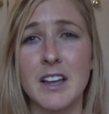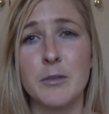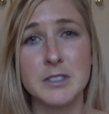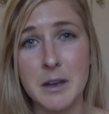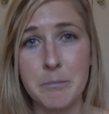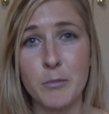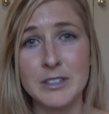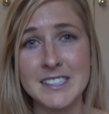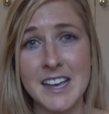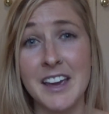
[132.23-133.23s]
some
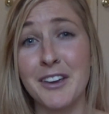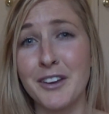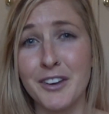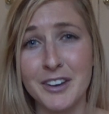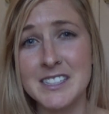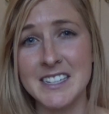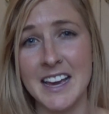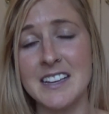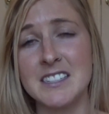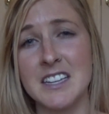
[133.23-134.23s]
would say, good
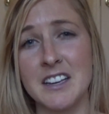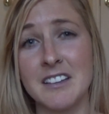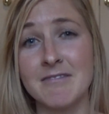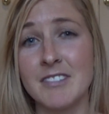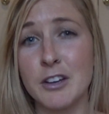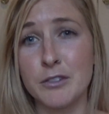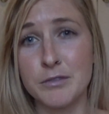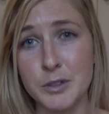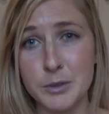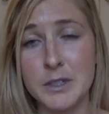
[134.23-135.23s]
tasting
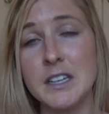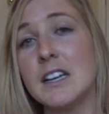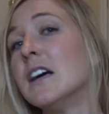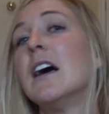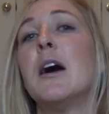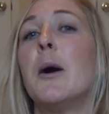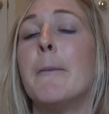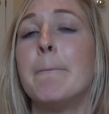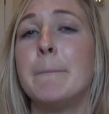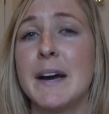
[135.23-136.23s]
food.
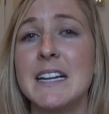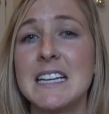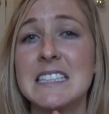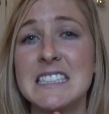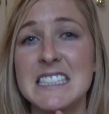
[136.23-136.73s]
But